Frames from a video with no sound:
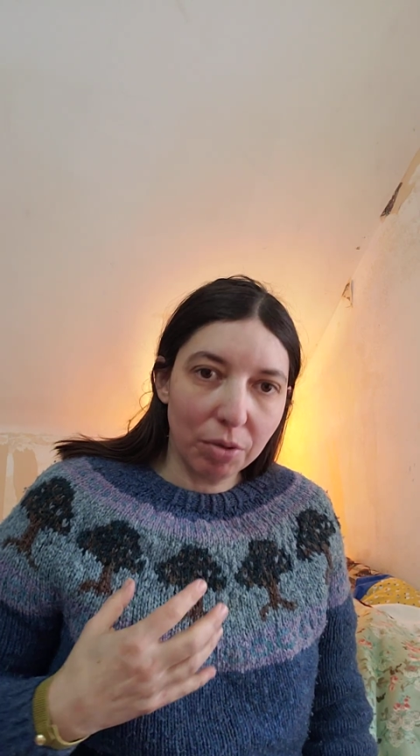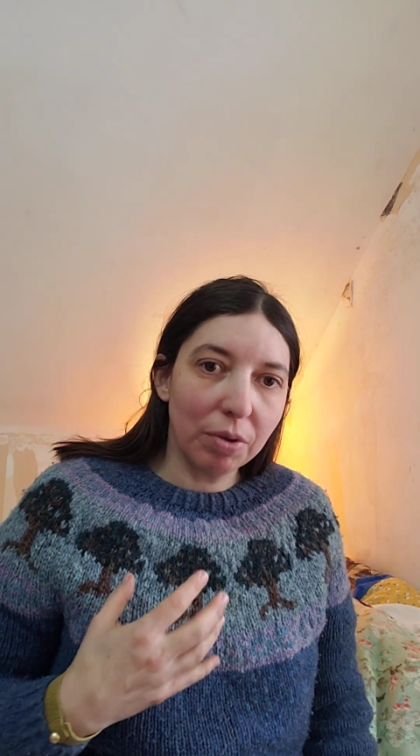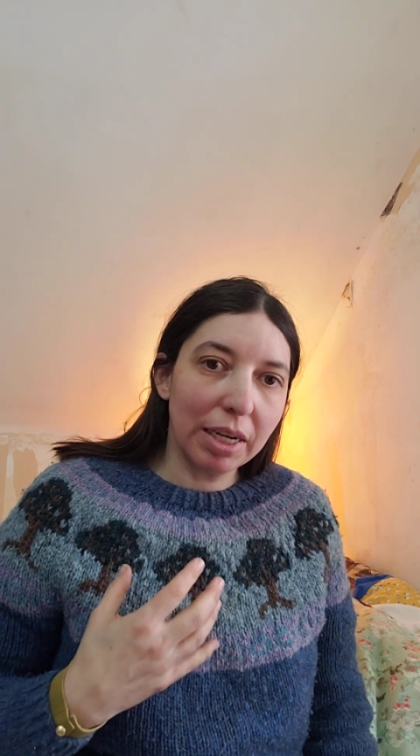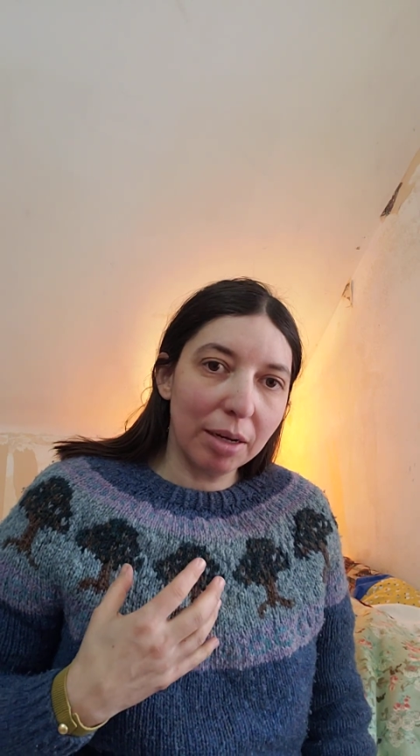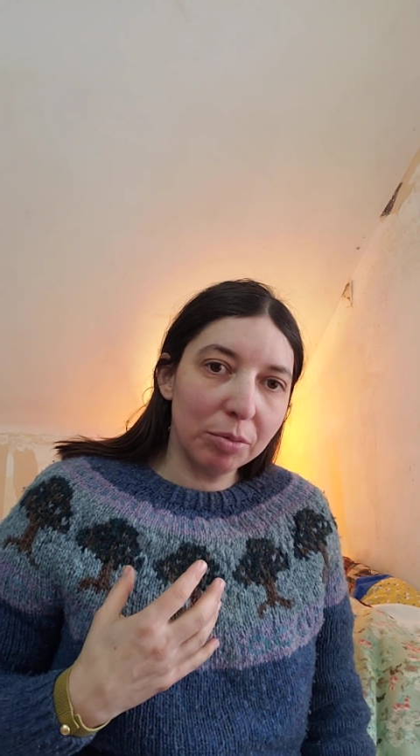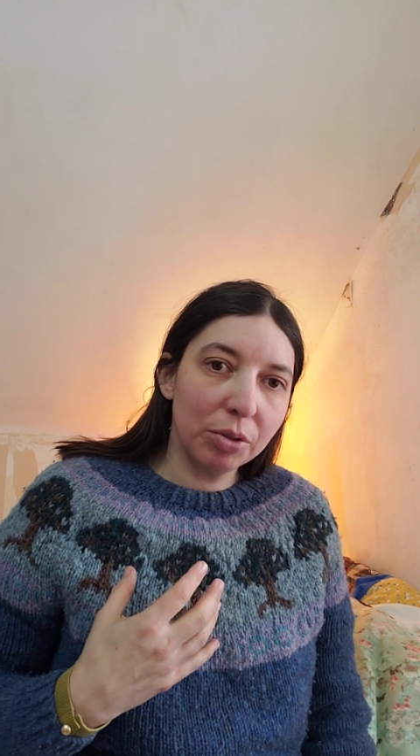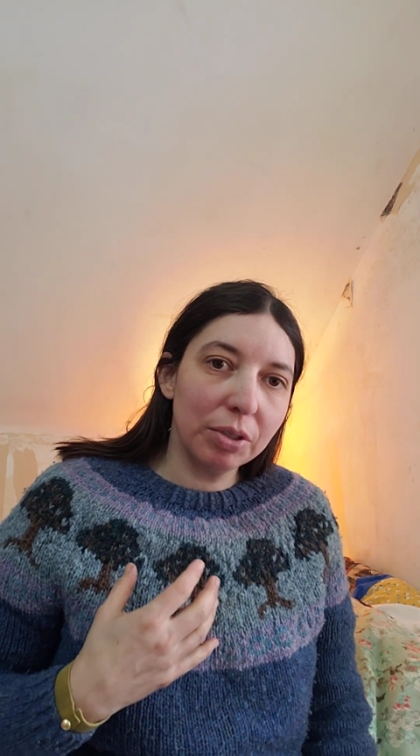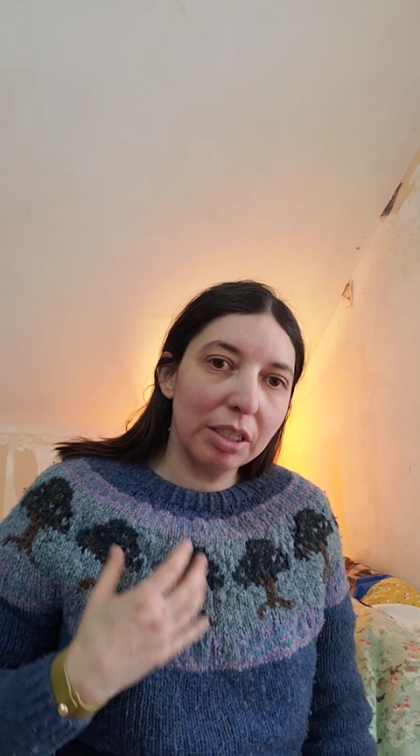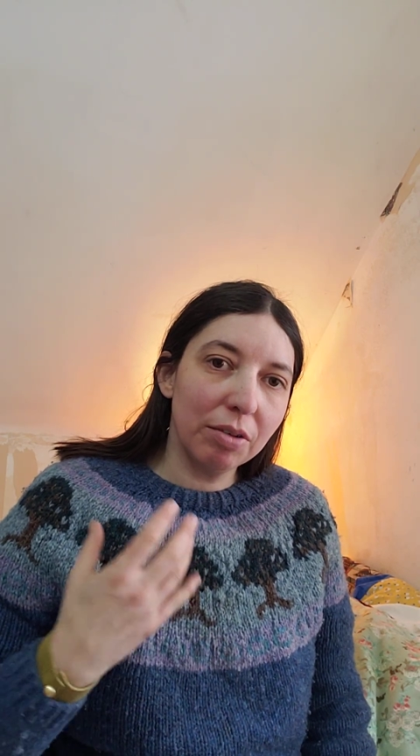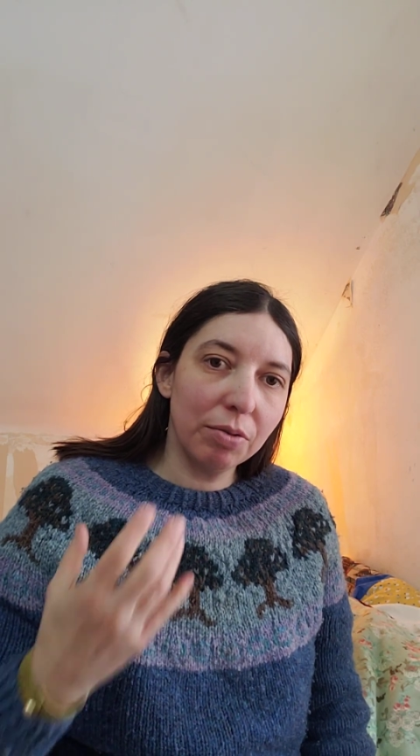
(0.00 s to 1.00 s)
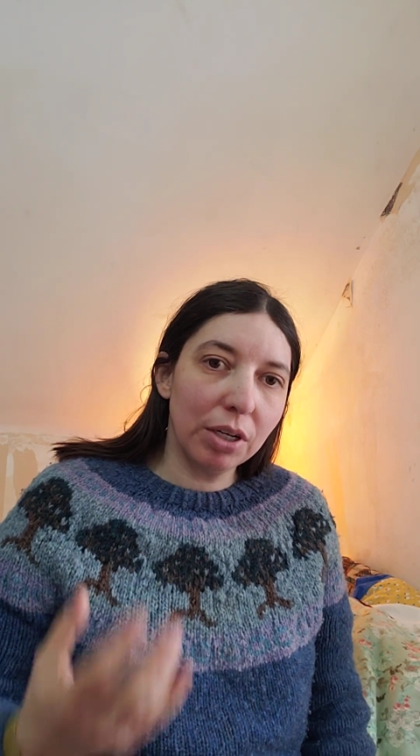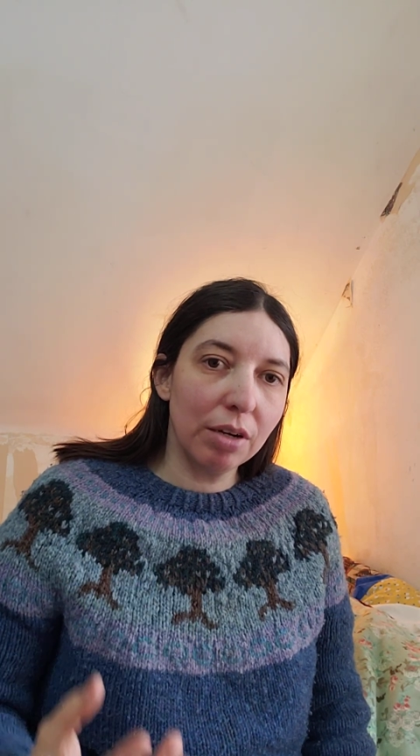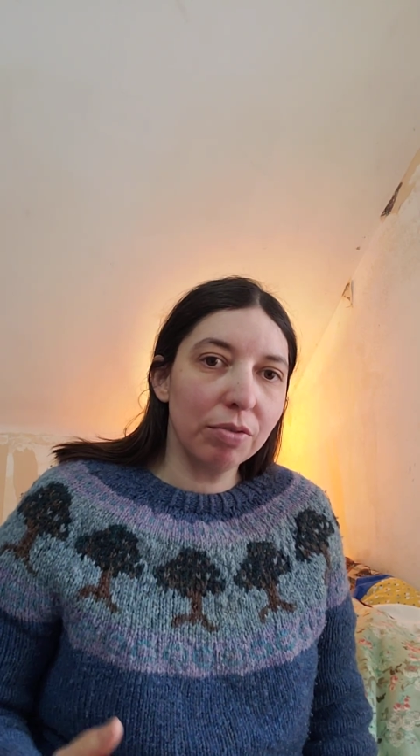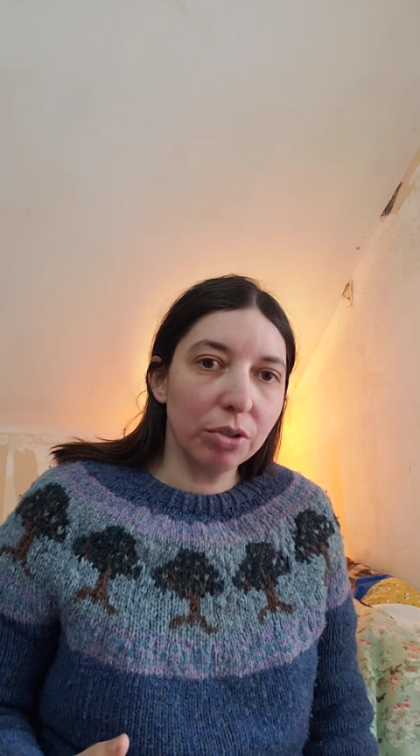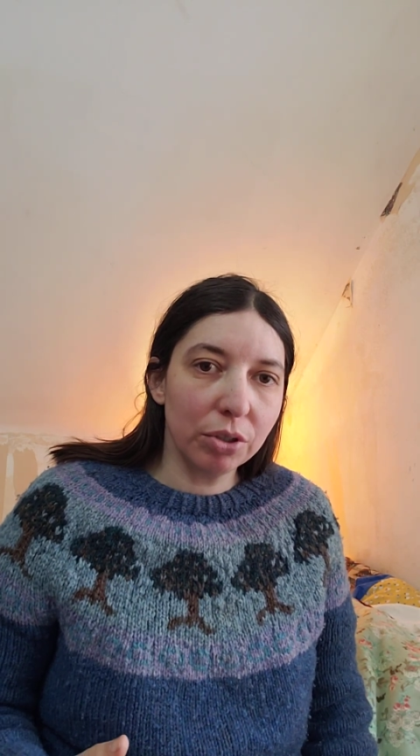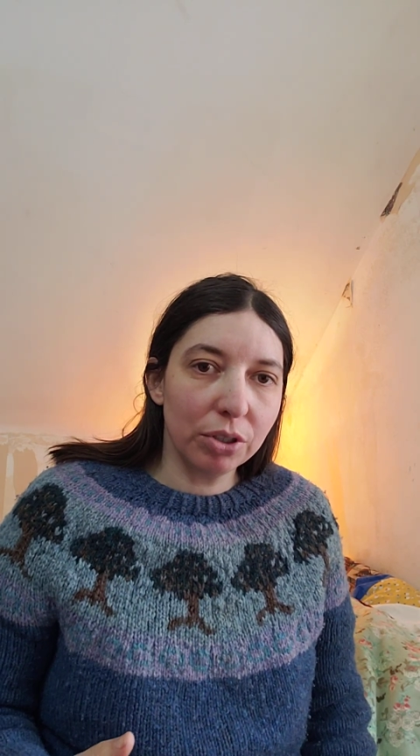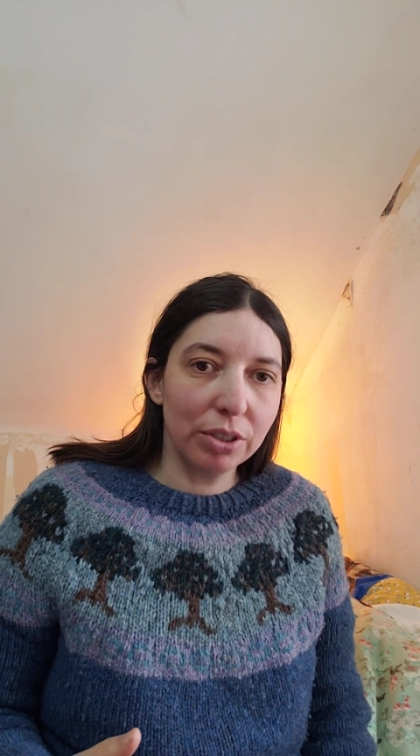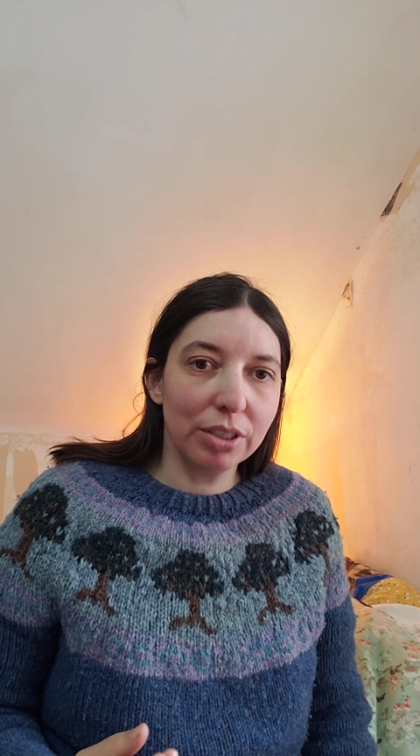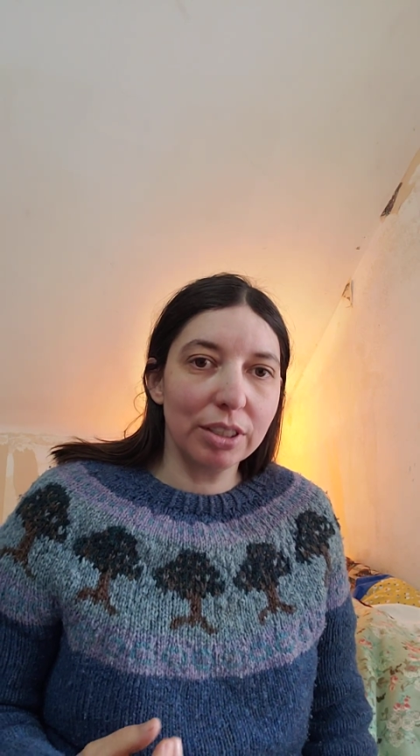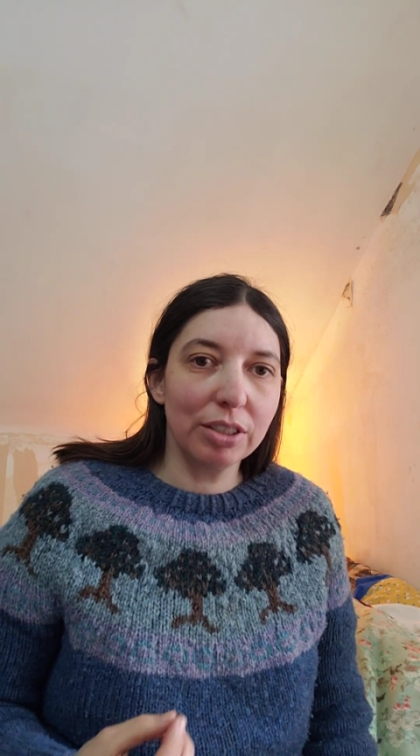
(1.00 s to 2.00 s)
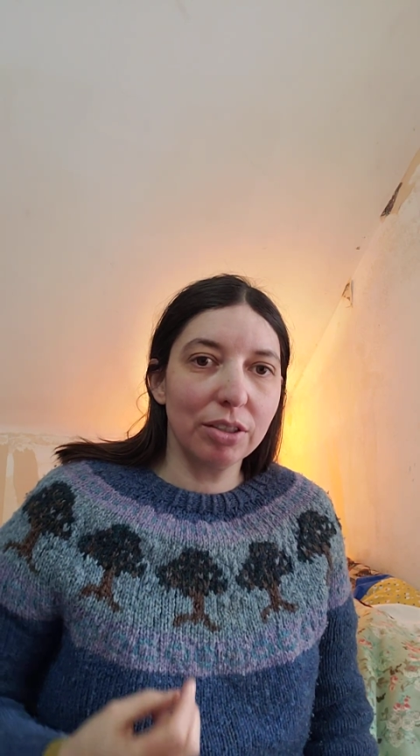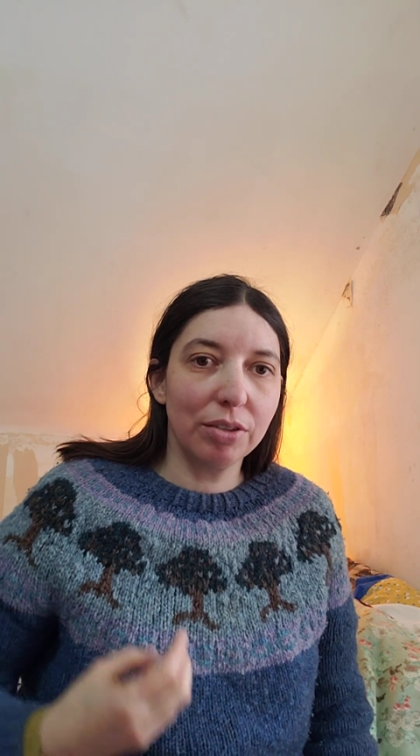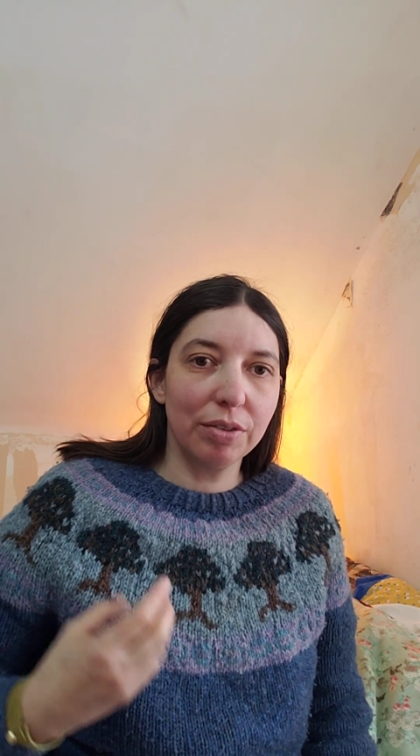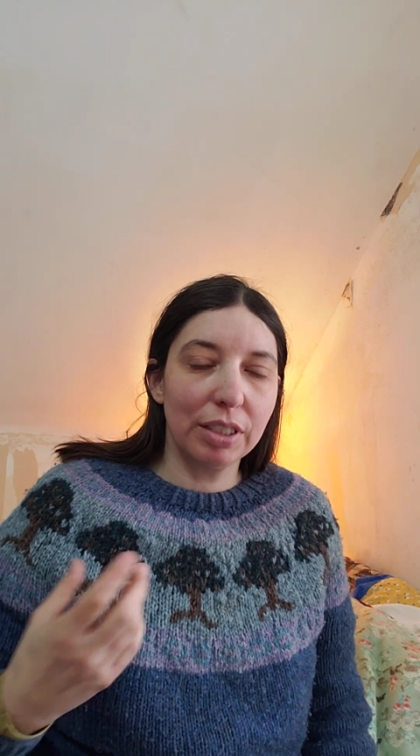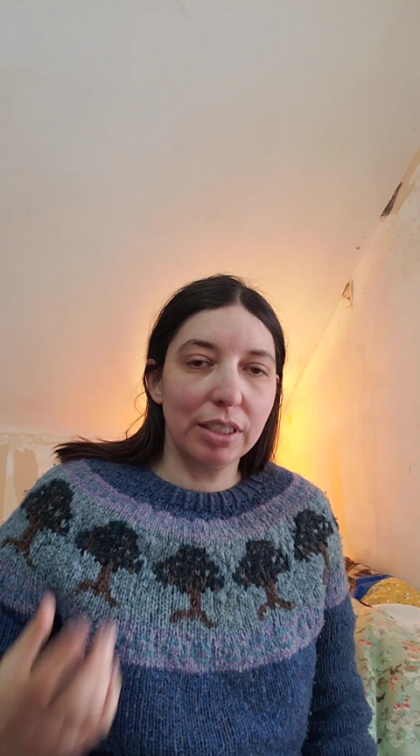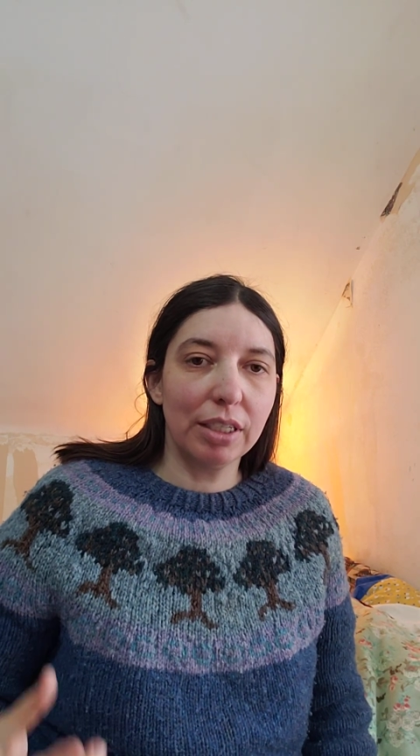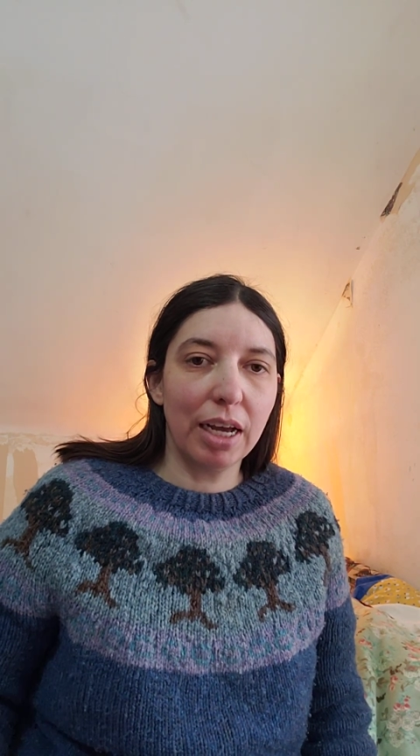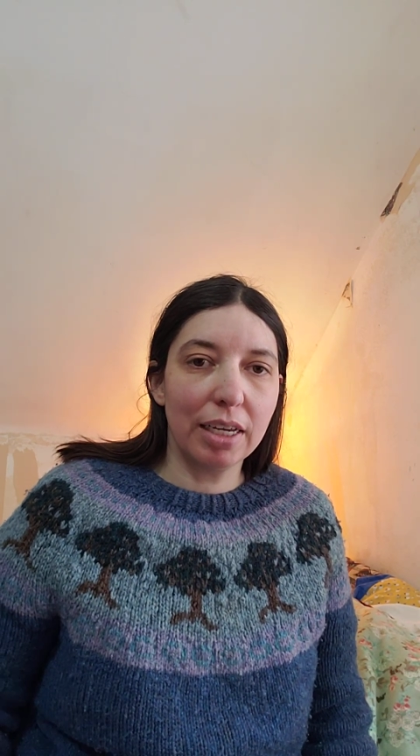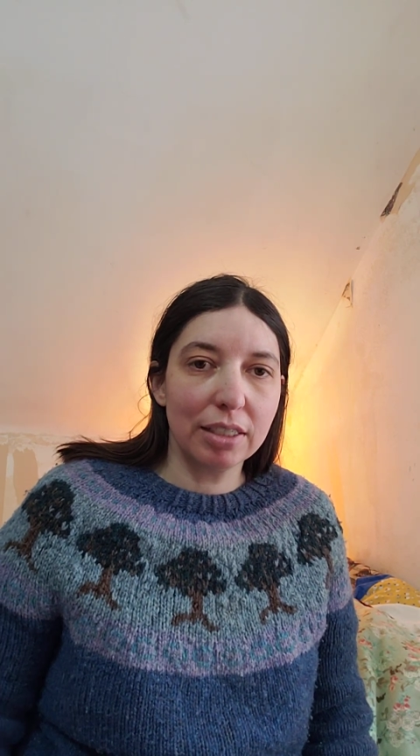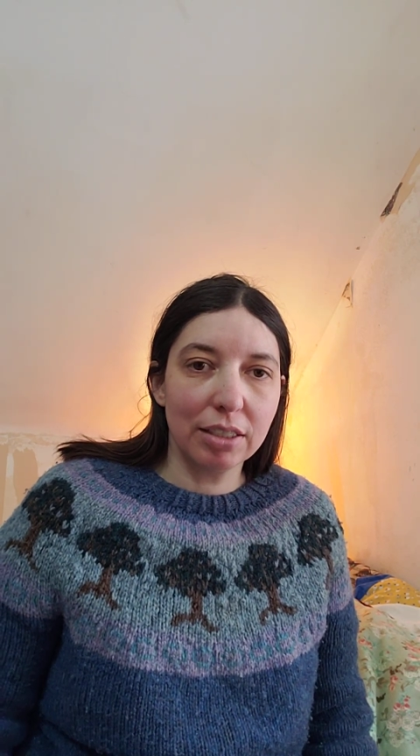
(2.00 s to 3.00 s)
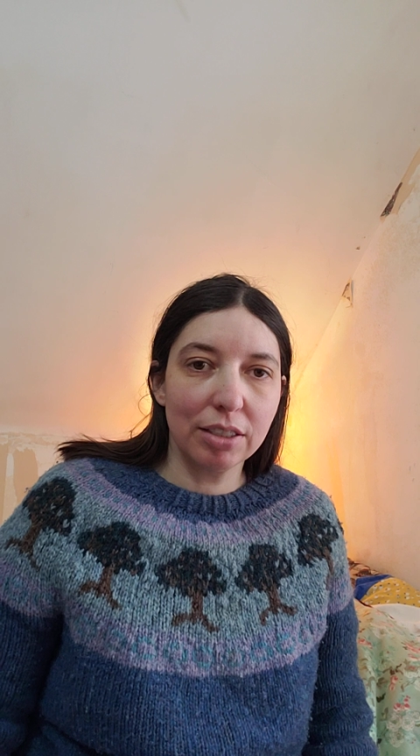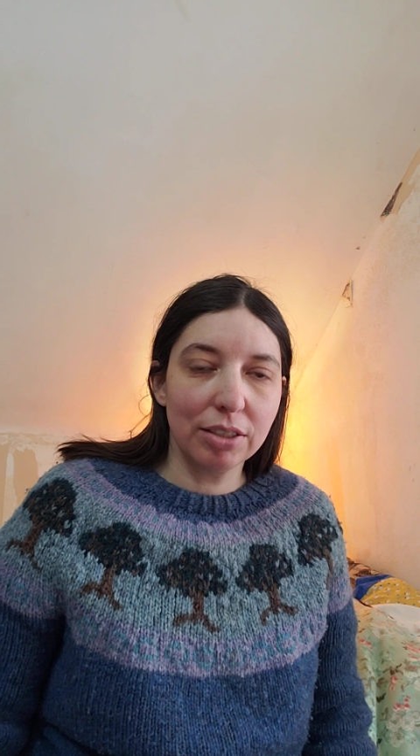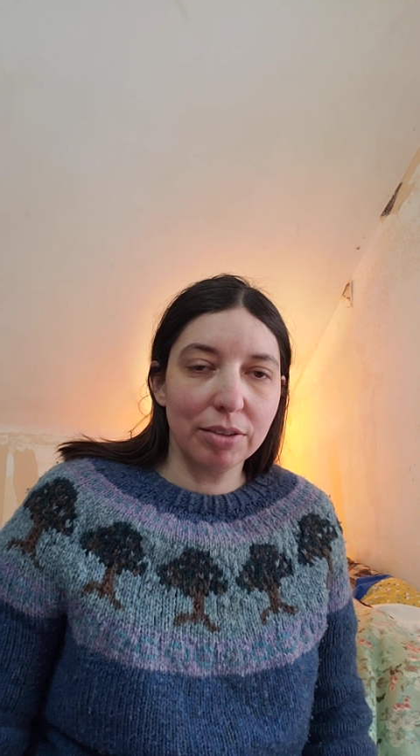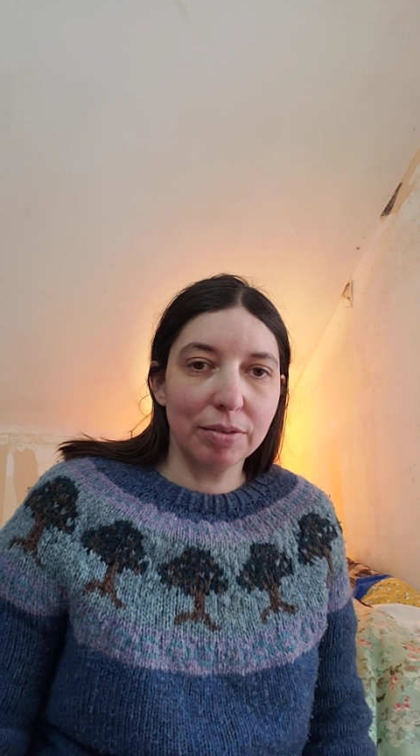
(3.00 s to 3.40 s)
what I'm doing, what I've learned over the last